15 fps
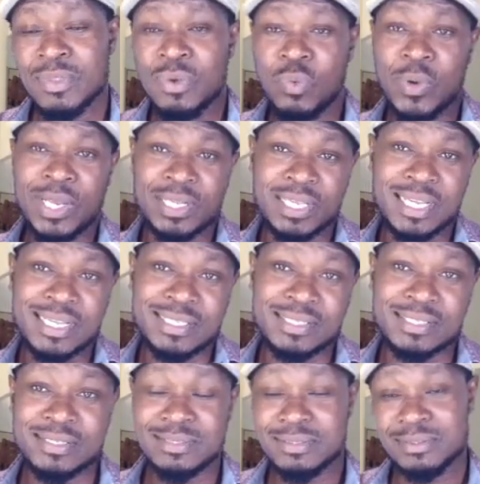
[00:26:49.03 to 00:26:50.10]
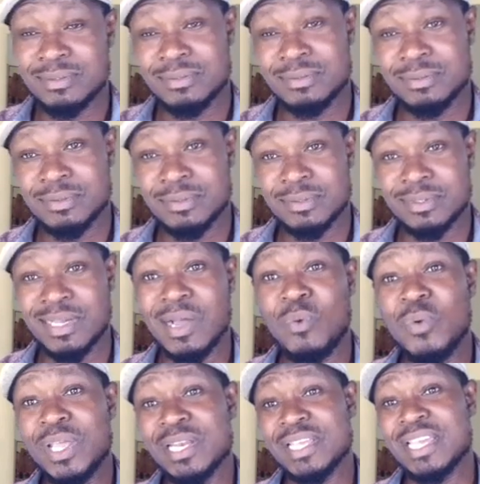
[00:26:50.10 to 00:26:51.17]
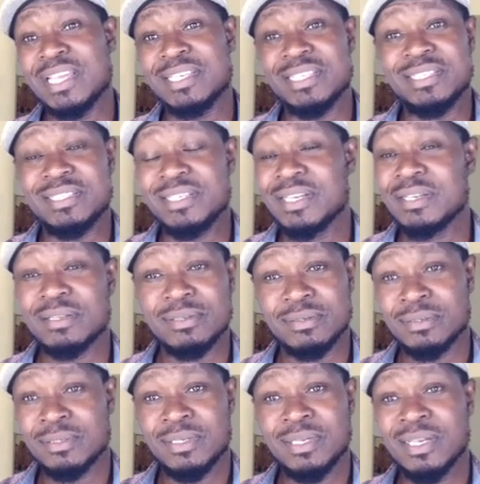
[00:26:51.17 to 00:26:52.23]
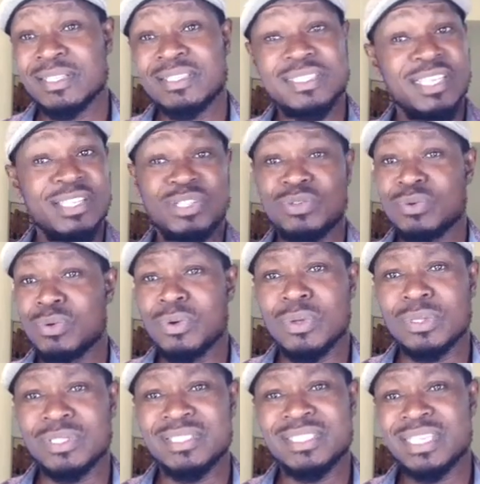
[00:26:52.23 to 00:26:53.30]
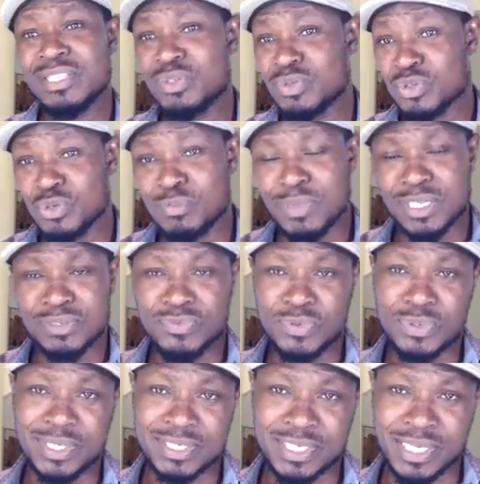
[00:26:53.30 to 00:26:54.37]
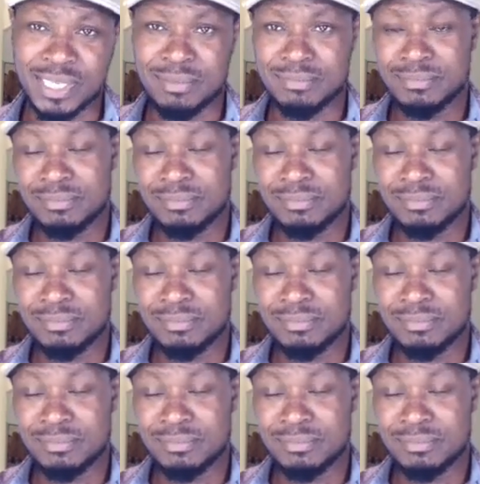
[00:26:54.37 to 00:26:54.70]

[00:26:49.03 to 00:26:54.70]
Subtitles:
Well, guys, I will end it here. Thank you all. Thank you so much for your time.